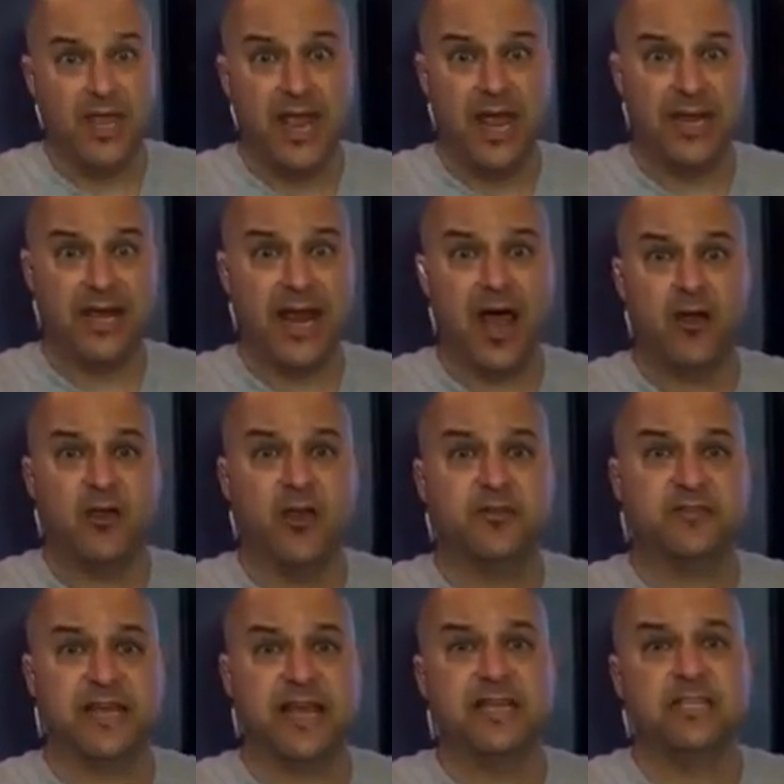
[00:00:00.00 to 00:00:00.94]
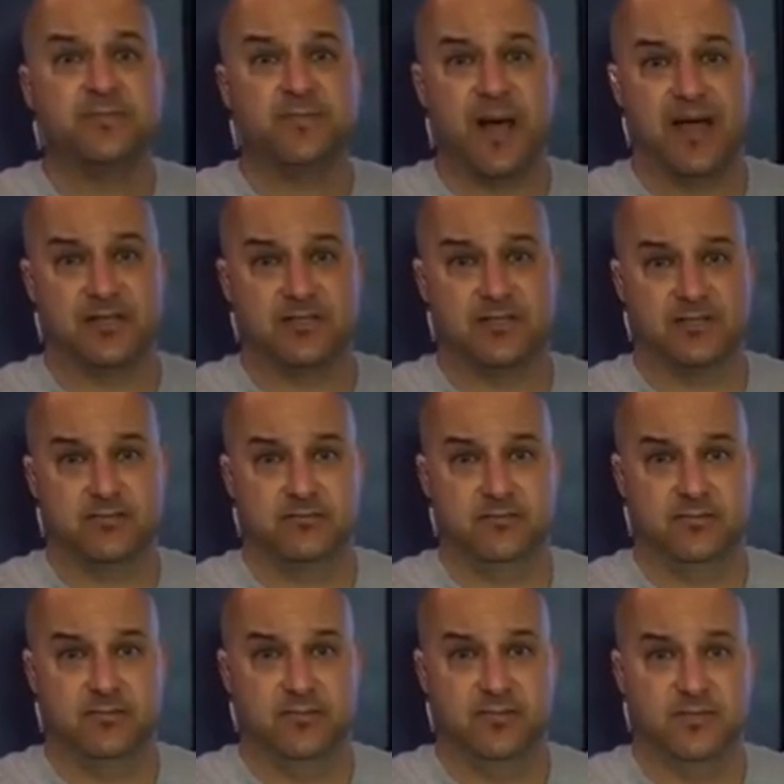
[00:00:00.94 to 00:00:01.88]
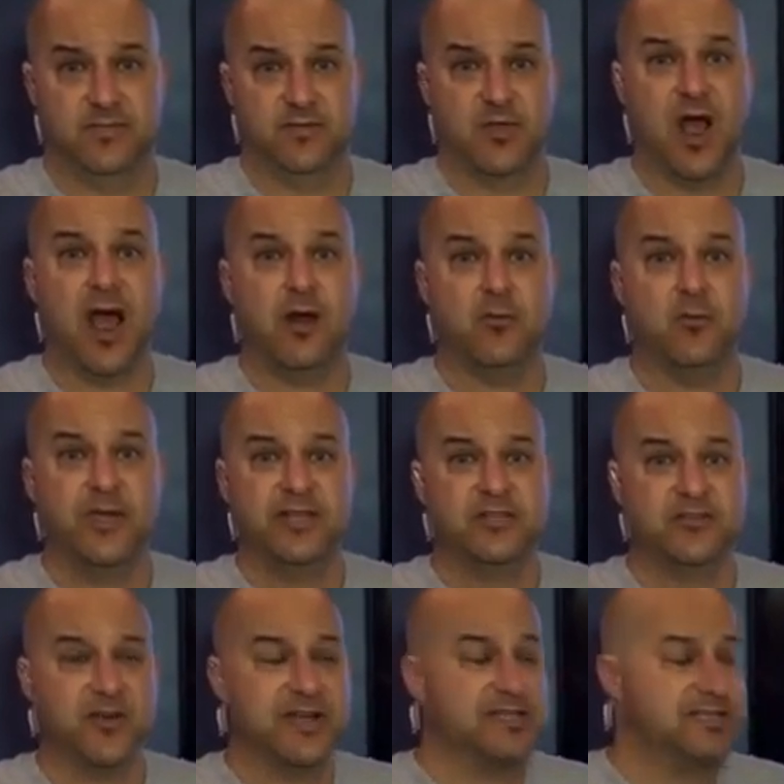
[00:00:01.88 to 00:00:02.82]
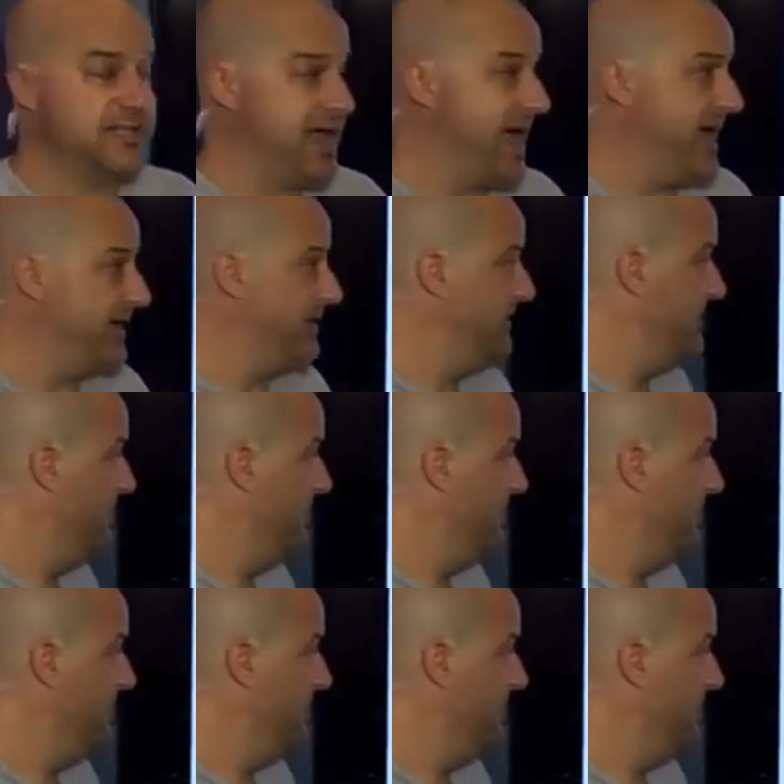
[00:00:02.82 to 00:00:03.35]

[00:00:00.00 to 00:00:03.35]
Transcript: and now you have dead spots. So how do we address that?